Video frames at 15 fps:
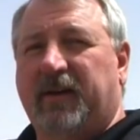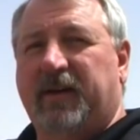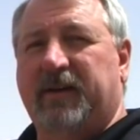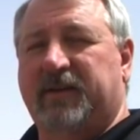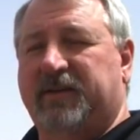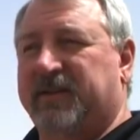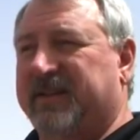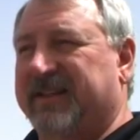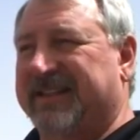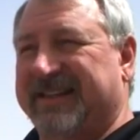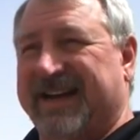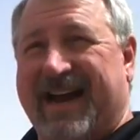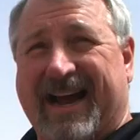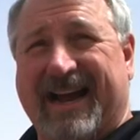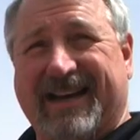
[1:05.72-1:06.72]
is
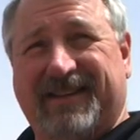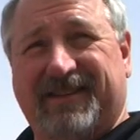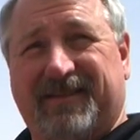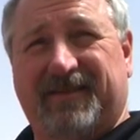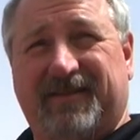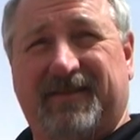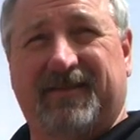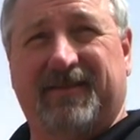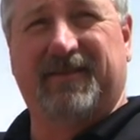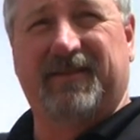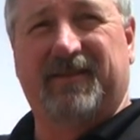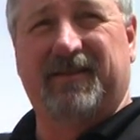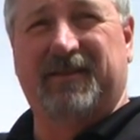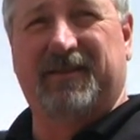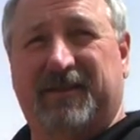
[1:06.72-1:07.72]
designed
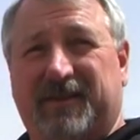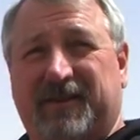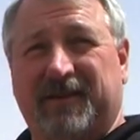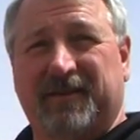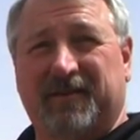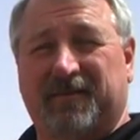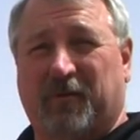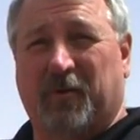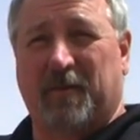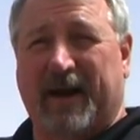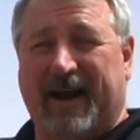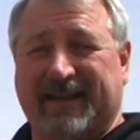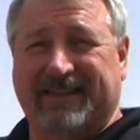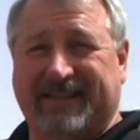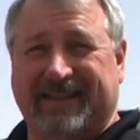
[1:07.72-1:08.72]
for
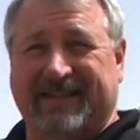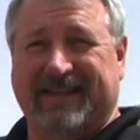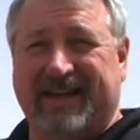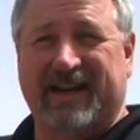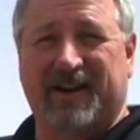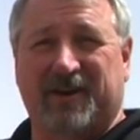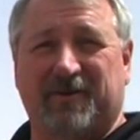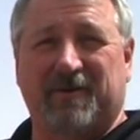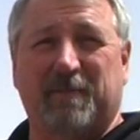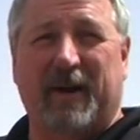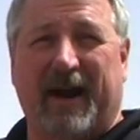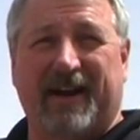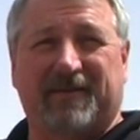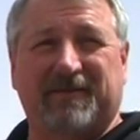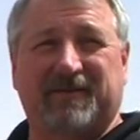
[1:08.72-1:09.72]
about 1,600
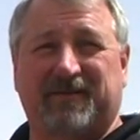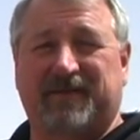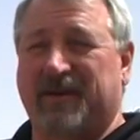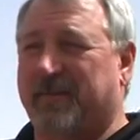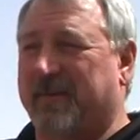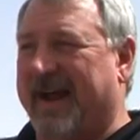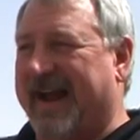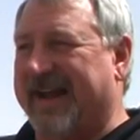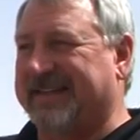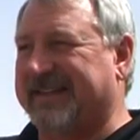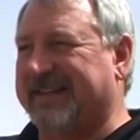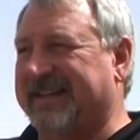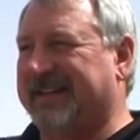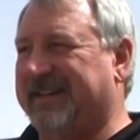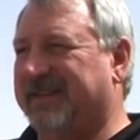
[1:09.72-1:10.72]
pounds of
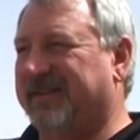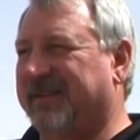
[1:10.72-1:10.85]
capacity.